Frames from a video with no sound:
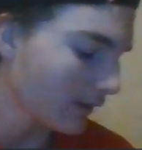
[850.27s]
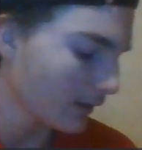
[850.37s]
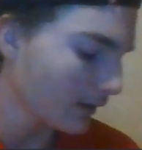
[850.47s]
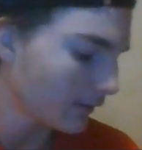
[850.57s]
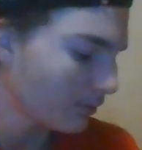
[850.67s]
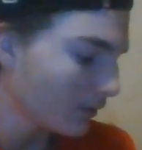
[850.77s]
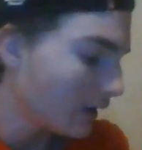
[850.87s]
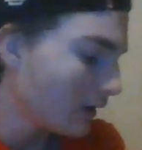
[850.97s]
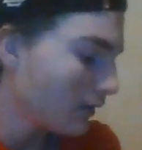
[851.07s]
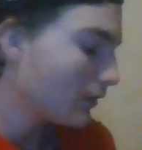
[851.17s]
I think it's
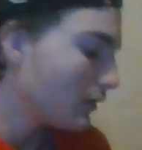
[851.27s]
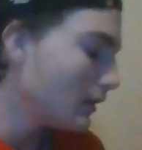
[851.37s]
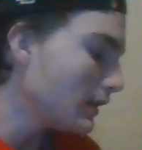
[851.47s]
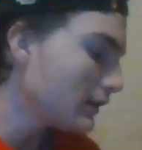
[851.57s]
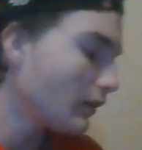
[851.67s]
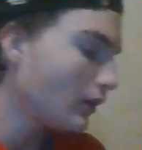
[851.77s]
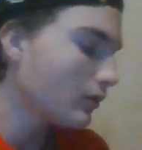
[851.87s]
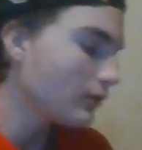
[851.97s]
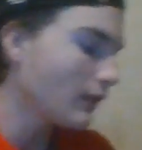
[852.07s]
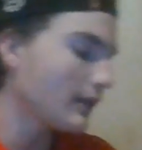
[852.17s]
pretty neat
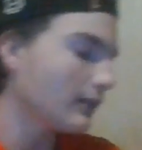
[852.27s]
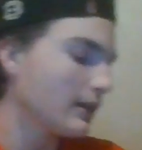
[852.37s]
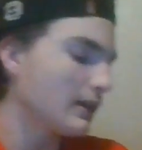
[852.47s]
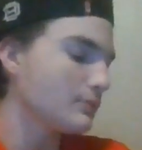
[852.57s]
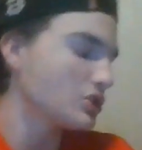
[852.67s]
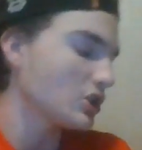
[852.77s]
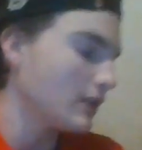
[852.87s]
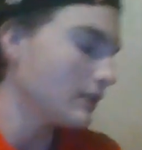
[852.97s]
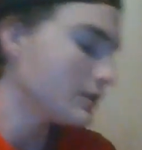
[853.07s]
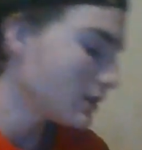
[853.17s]
though that they keep
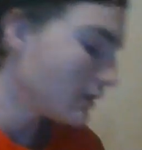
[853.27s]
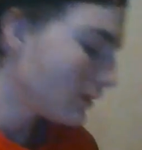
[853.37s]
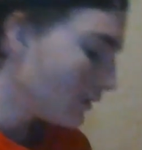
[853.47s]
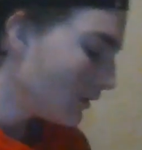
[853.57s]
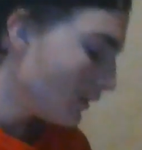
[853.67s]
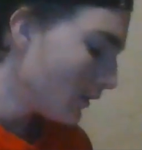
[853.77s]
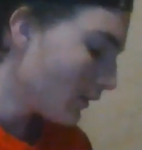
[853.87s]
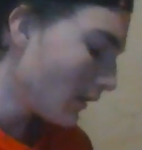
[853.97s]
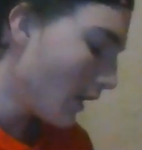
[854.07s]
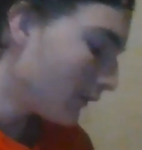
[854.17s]
changing.
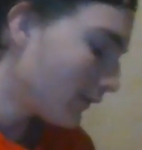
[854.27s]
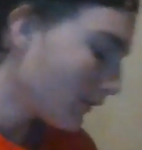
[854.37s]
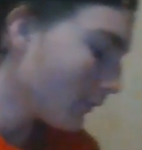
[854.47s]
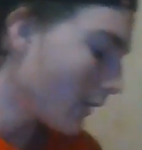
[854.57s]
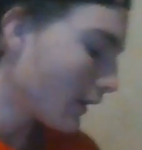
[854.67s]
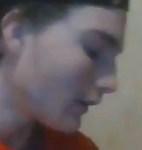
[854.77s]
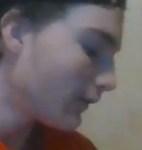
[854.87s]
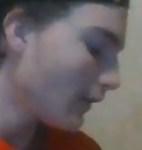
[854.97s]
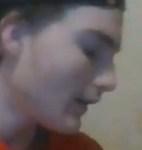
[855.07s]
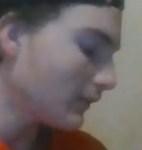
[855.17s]
That some
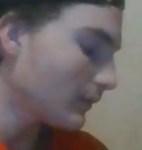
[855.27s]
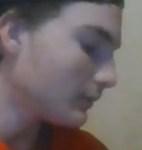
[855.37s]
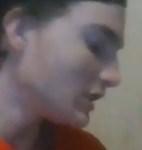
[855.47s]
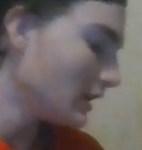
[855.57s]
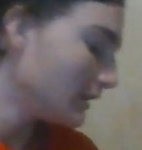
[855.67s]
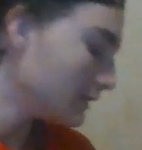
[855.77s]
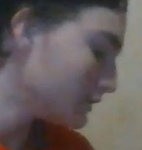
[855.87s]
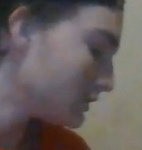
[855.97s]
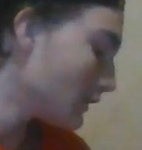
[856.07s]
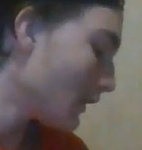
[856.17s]
records have some
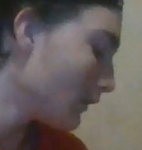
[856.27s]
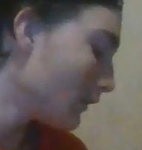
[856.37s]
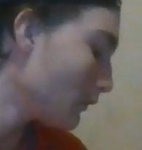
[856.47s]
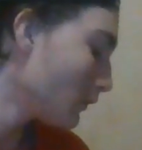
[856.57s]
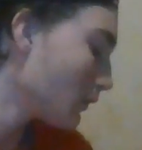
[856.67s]
changed things.